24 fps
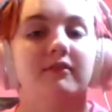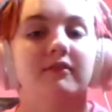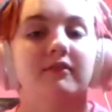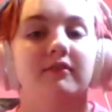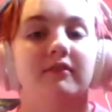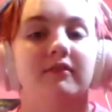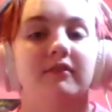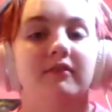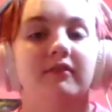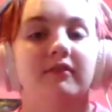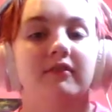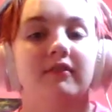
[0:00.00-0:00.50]

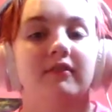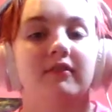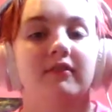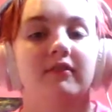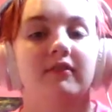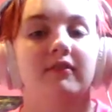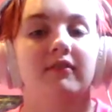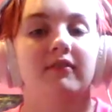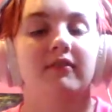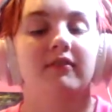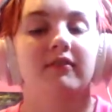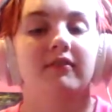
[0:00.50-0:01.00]

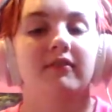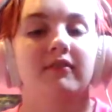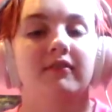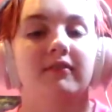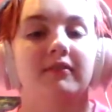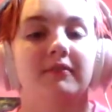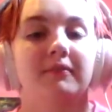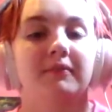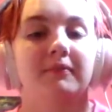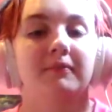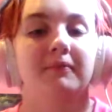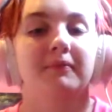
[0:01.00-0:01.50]

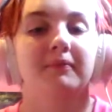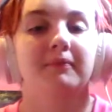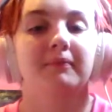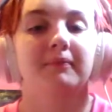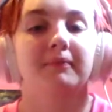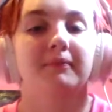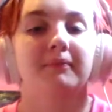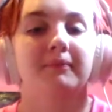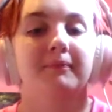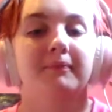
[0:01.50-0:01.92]
(no one is talking)